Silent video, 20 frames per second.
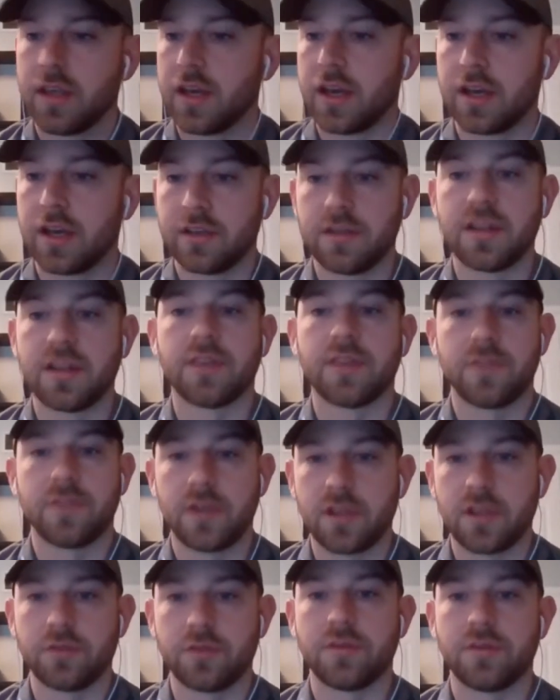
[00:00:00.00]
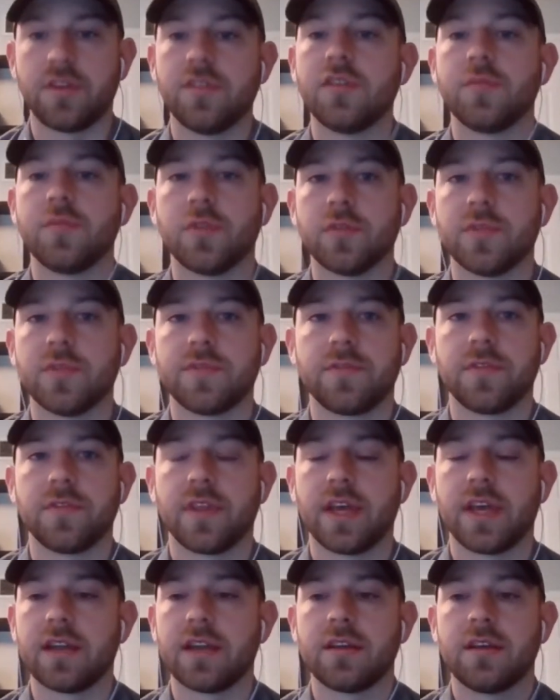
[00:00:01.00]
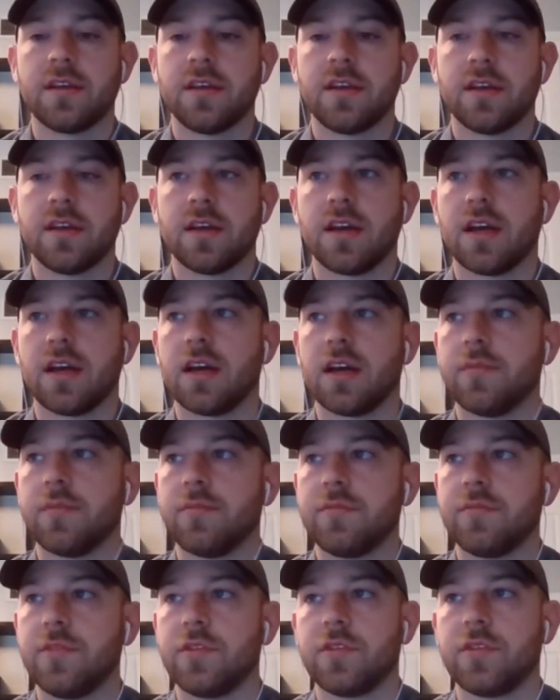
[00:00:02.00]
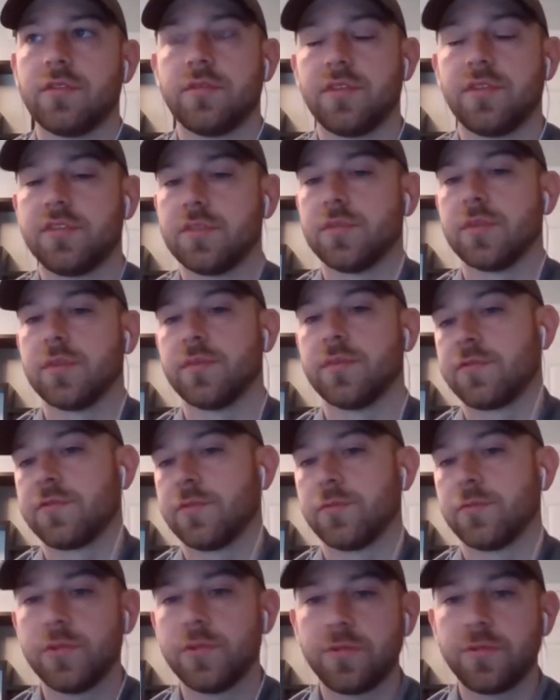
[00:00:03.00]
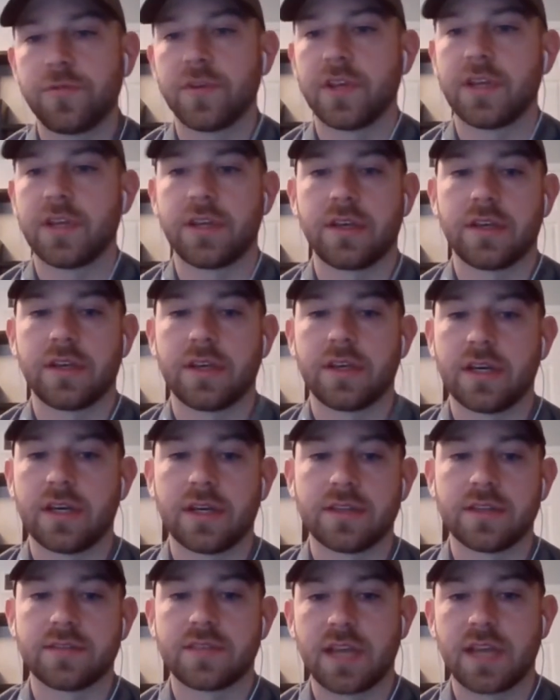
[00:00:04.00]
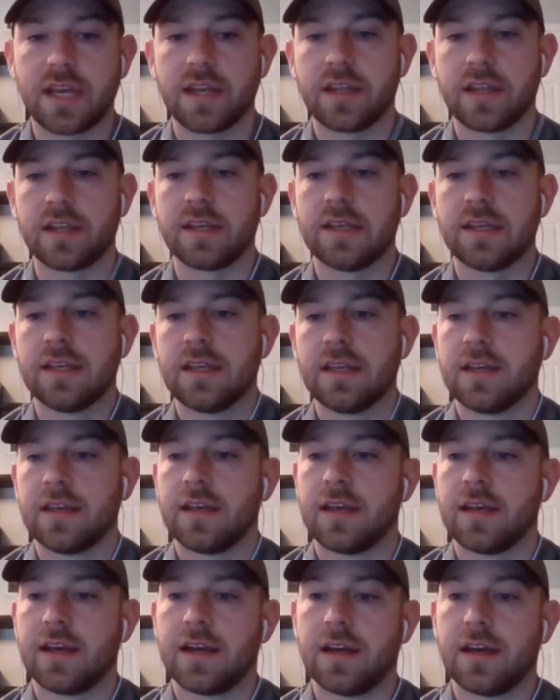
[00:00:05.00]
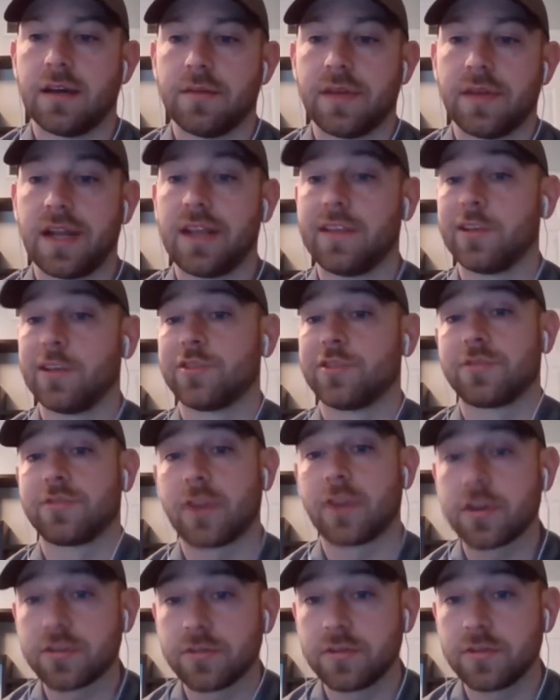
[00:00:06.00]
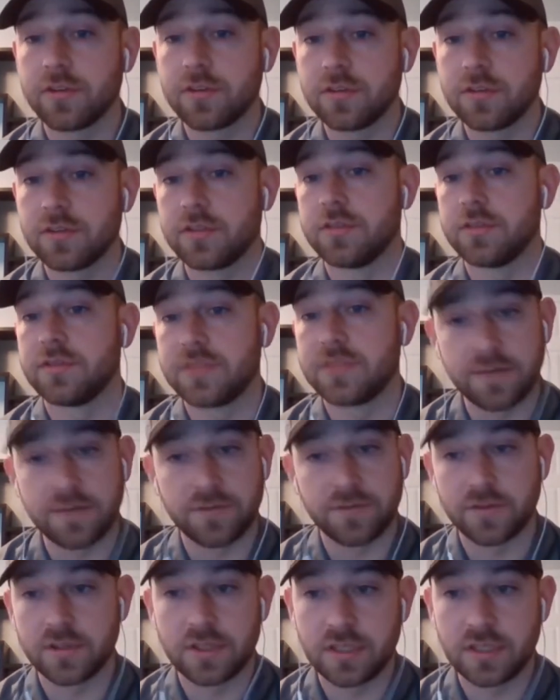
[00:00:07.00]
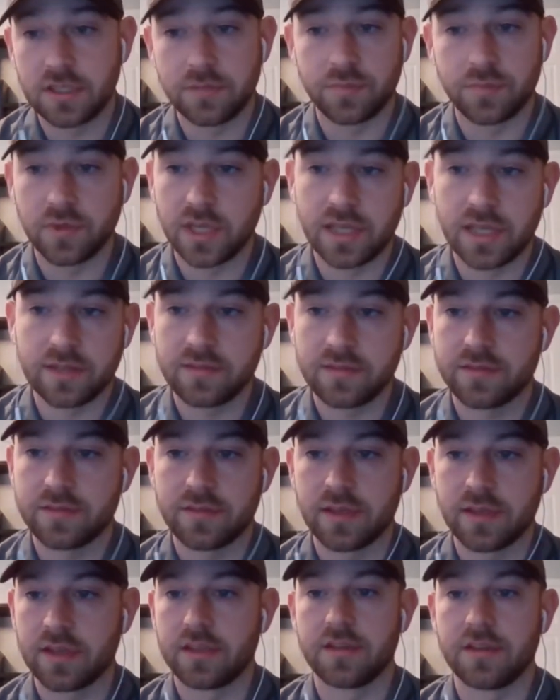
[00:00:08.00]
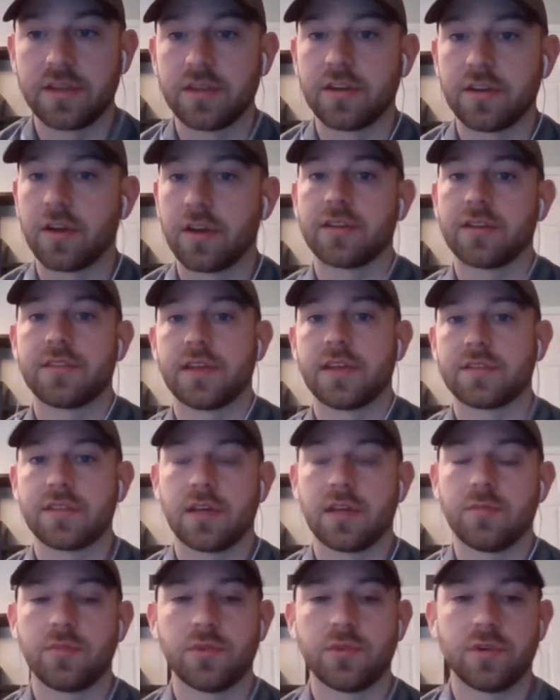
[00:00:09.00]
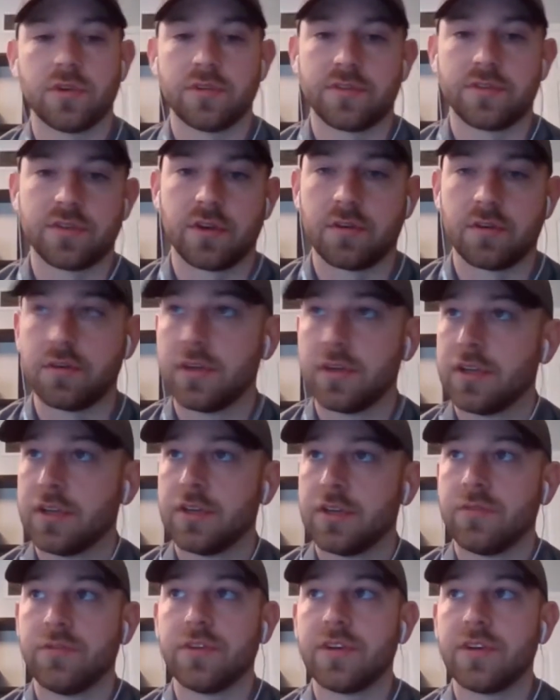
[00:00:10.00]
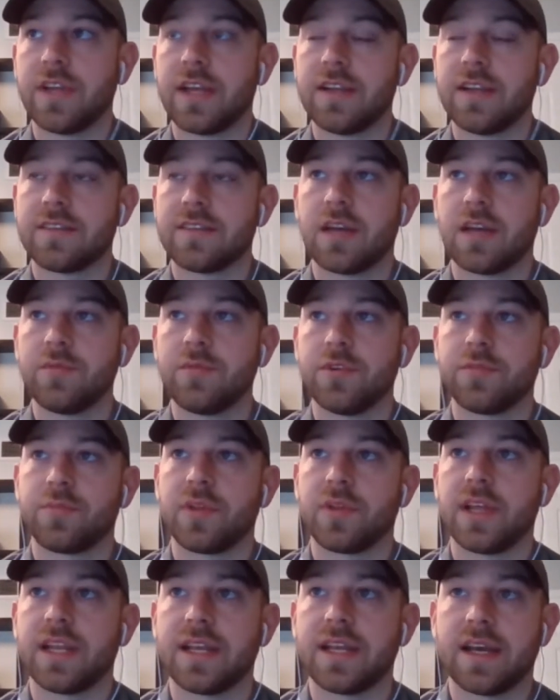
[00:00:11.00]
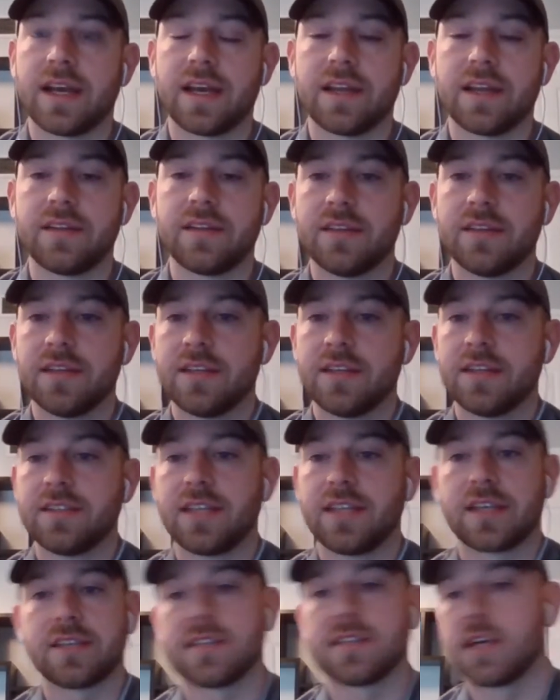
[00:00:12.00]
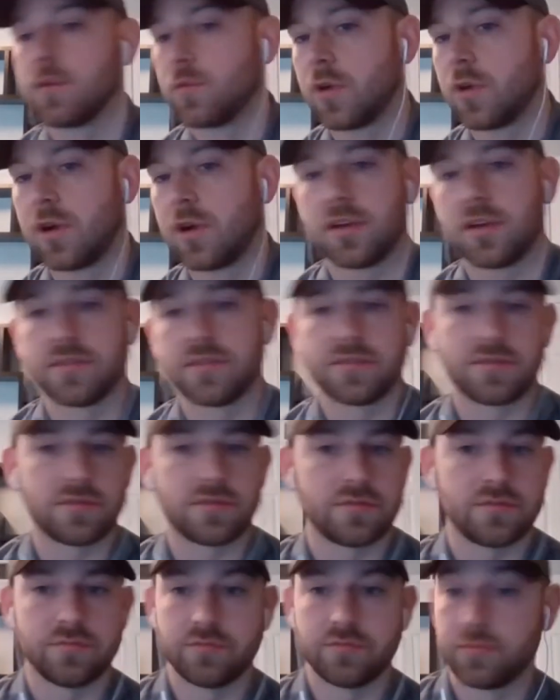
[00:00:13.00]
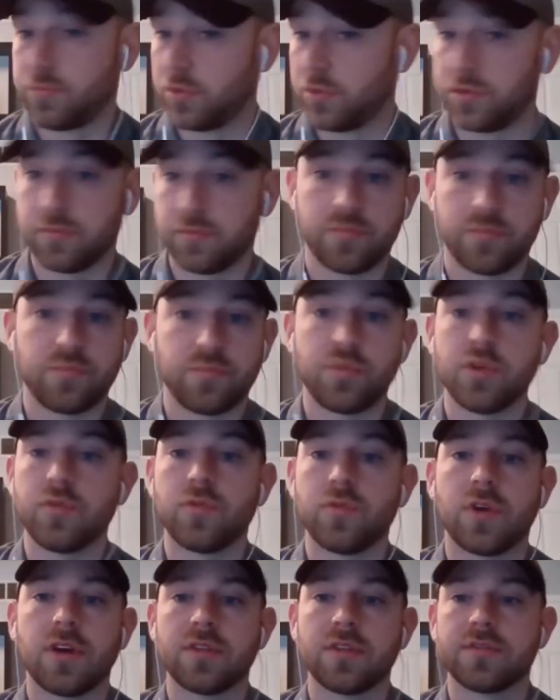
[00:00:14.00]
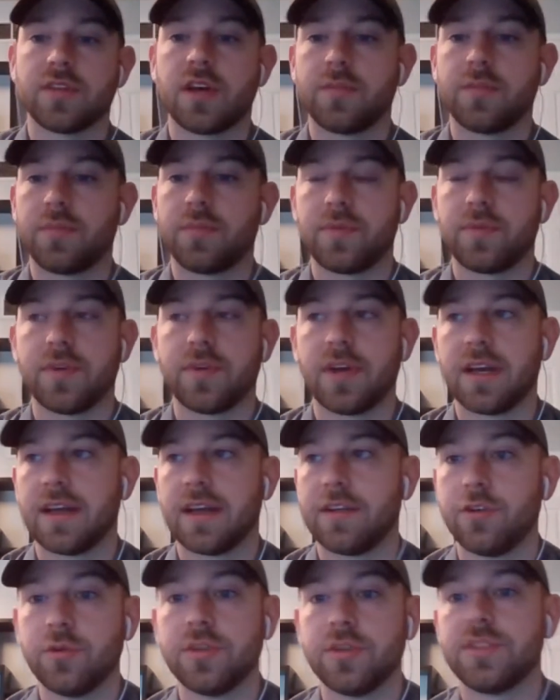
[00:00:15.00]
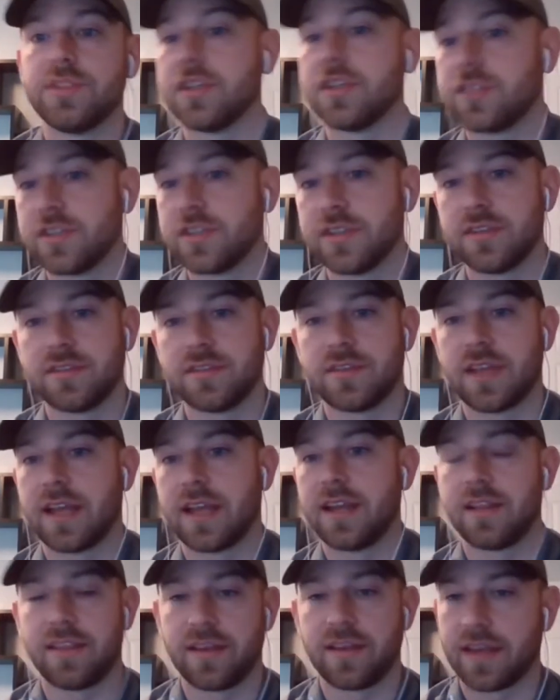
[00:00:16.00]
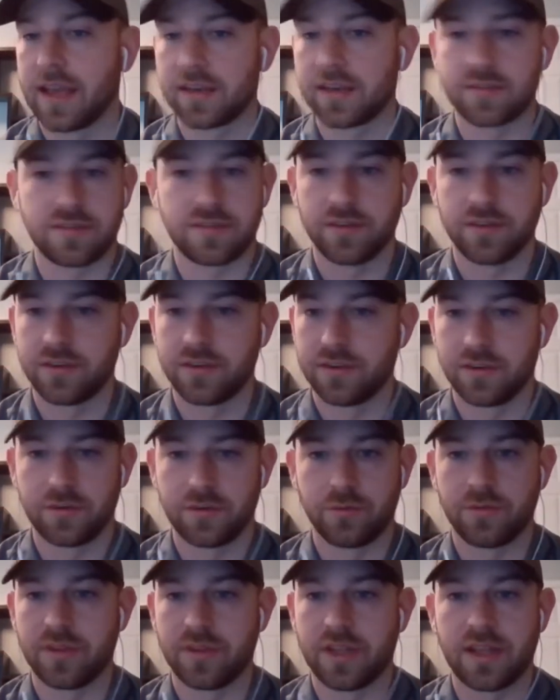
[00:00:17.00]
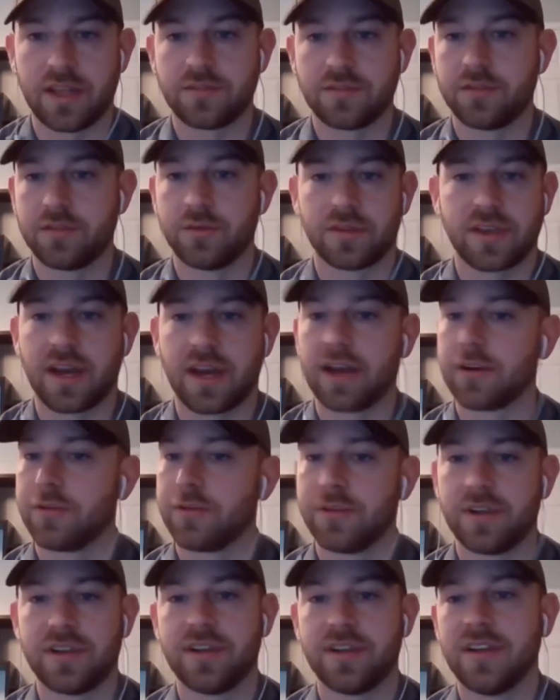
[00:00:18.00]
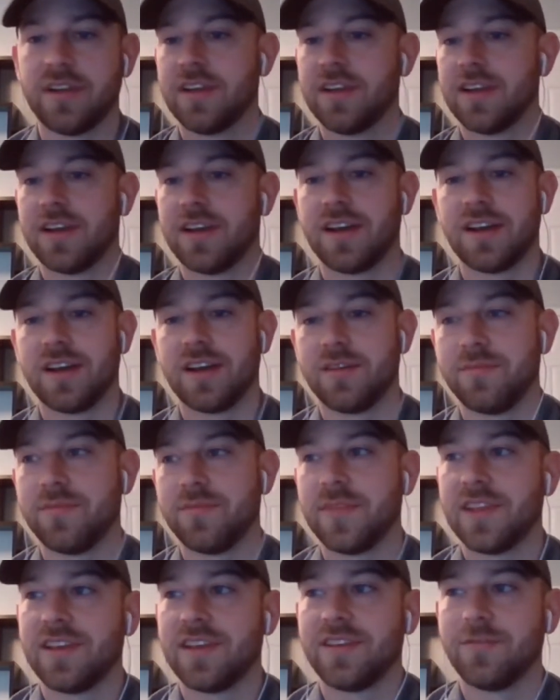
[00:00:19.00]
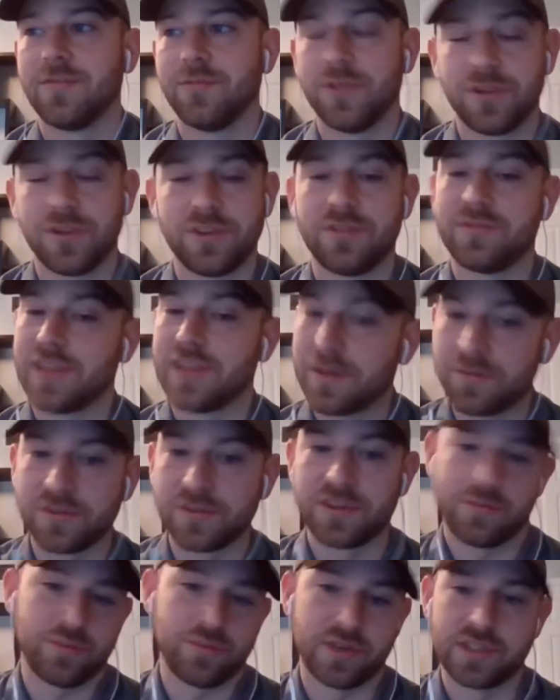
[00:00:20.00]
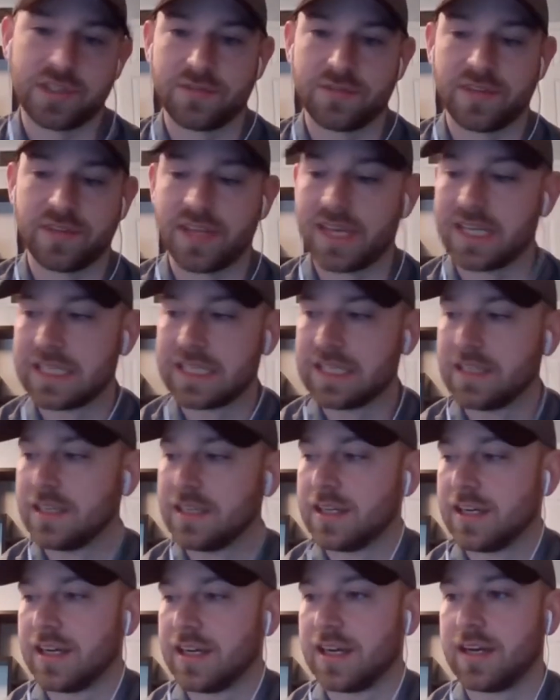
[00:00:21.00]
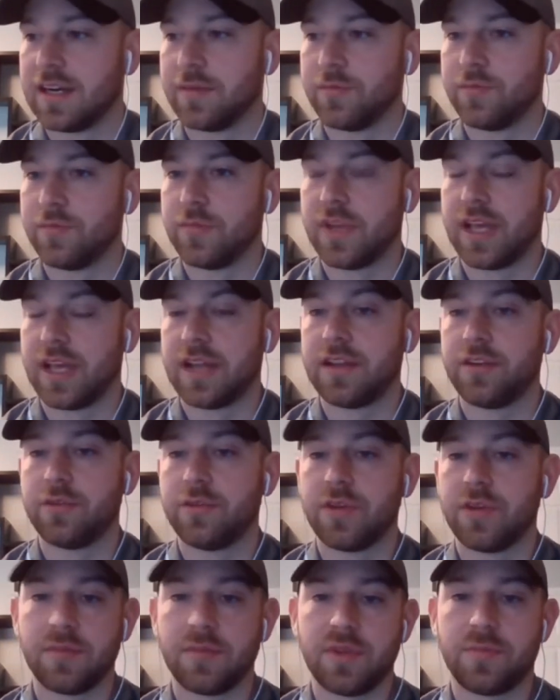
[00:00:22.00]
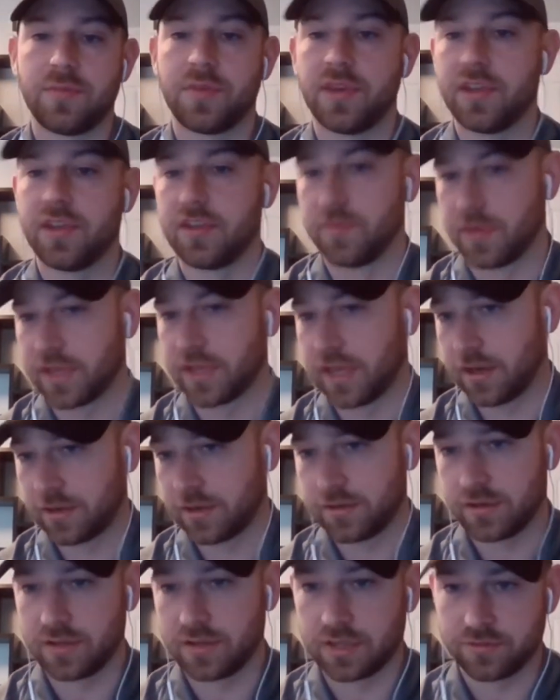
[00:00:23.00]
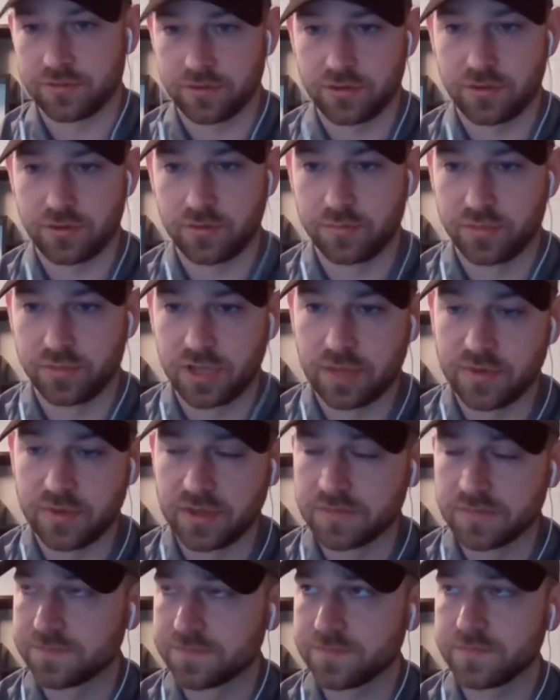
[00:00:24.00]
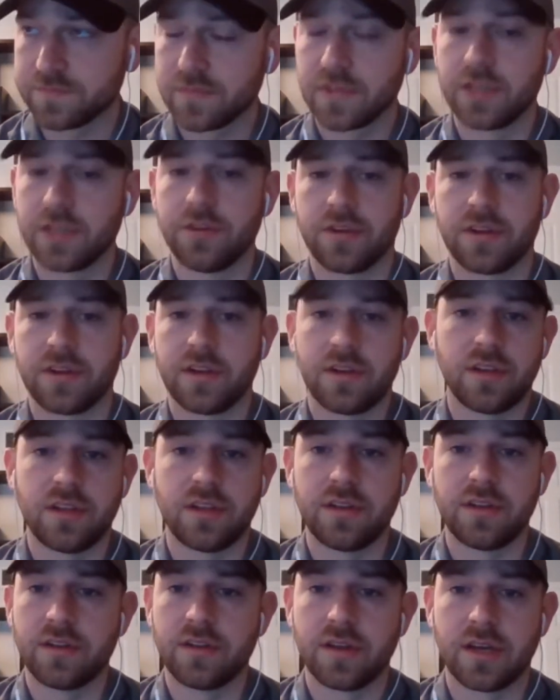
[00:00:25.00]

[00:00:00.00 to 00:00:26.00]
You definitely can do an easy permit for that. You can do easy permits for roofing, siding, anything structural. You definitely need plans. You need an architect on board. So really, anytime you're planning on taking down walls, putting walls up, new additions, anything exterior that has to do with concrete, really, you definitely need plans for that. Any new MEPs, mechanical, electrical, plumbing, you're going to need.